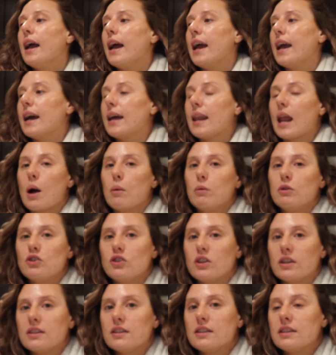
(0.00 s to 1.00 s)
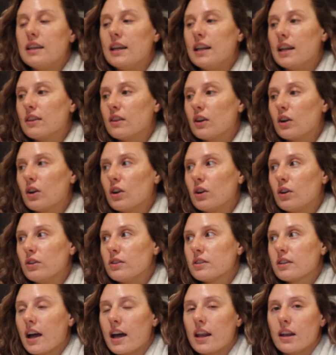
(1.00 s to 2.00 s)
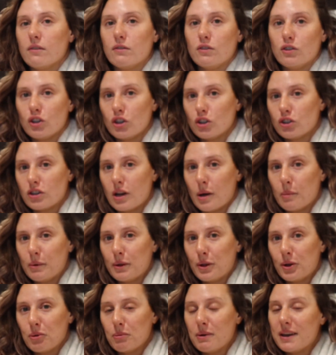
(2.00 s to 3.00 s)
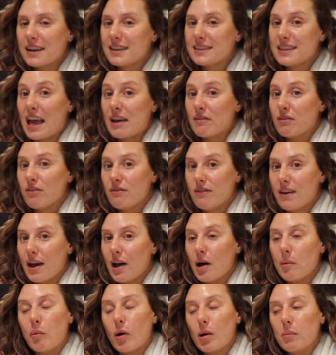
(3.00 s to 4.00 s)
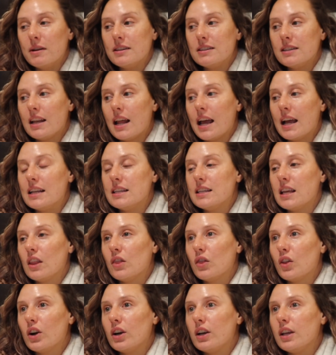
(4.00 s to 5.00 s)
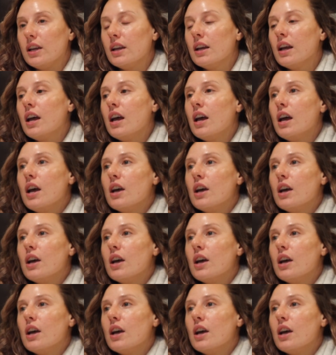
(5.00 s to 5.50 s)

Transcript: And I was just getting the girls kind of zhuzhed up a little bit because they have a vet appointment today at 10:30.